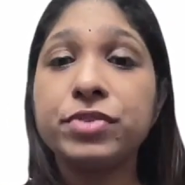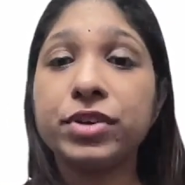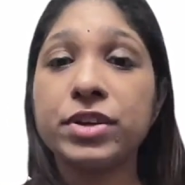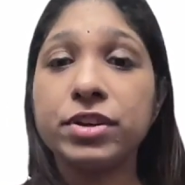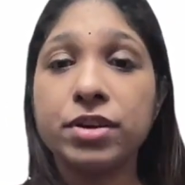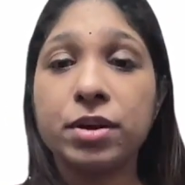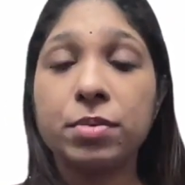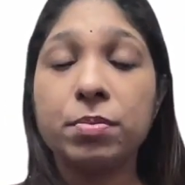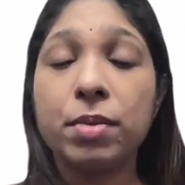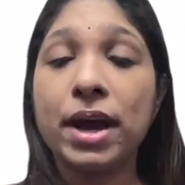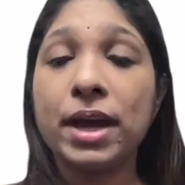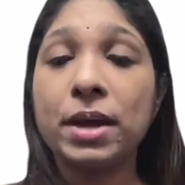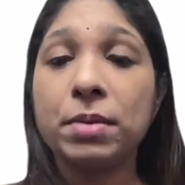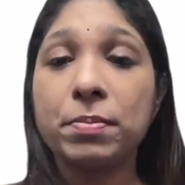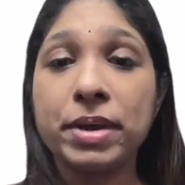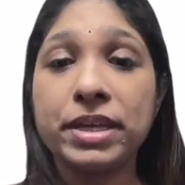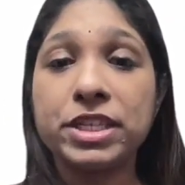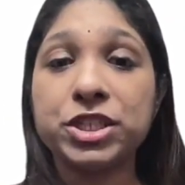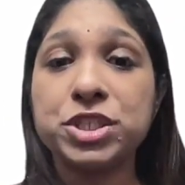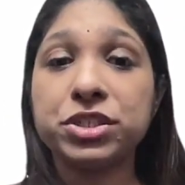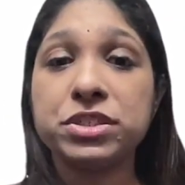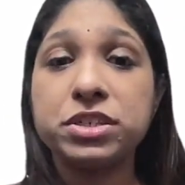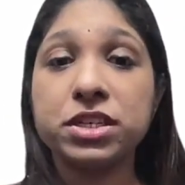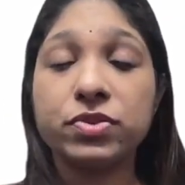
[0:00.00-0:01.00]
hereby
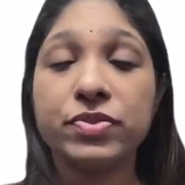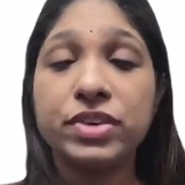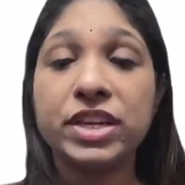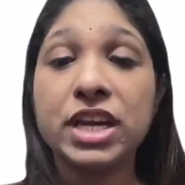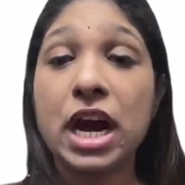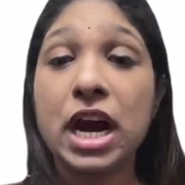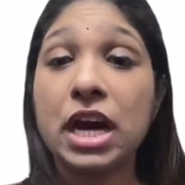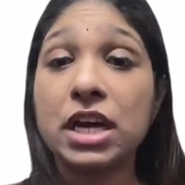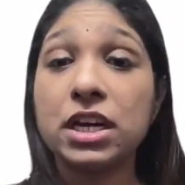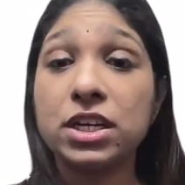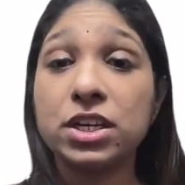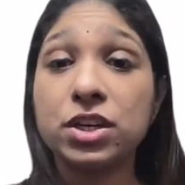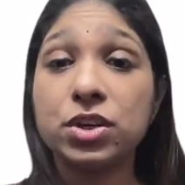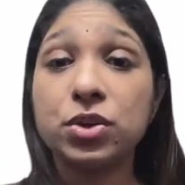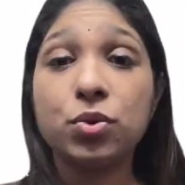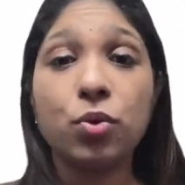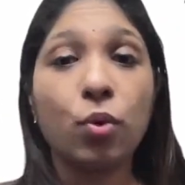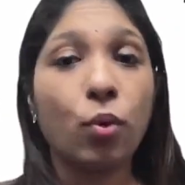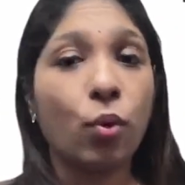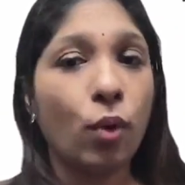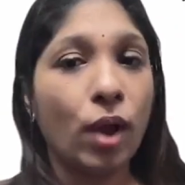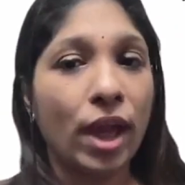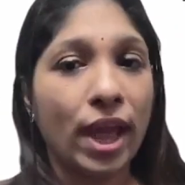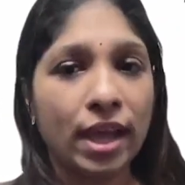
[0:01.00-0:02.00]
mentioned as
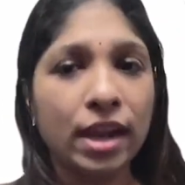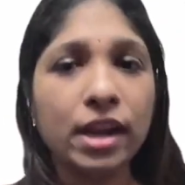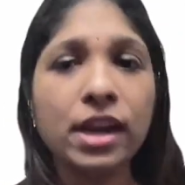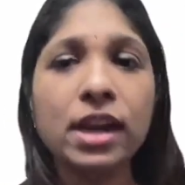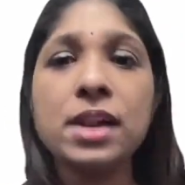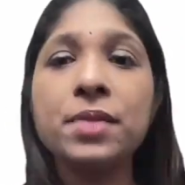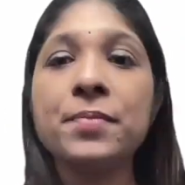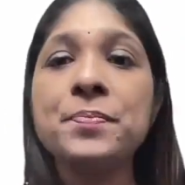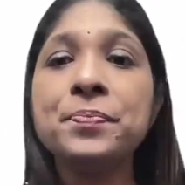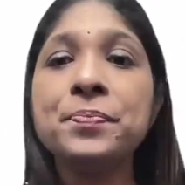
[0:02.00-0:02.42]
VRQOL,